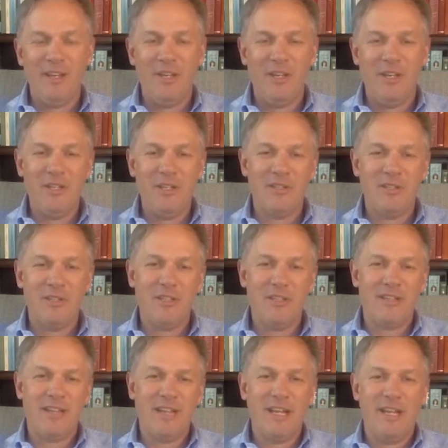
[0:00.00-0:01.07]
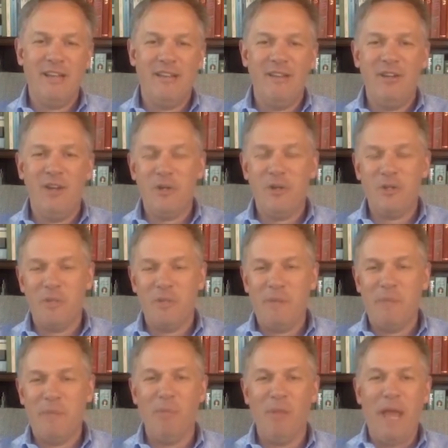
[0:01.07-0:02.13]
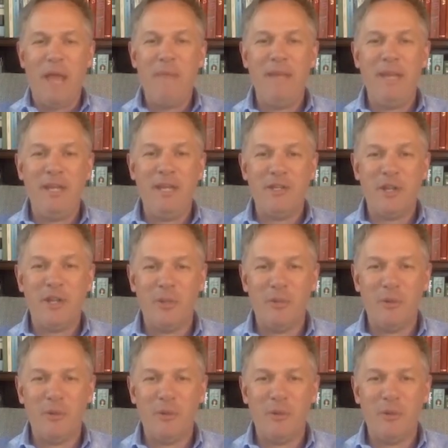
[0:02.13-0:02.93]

is this kind of notion of people blaming each other.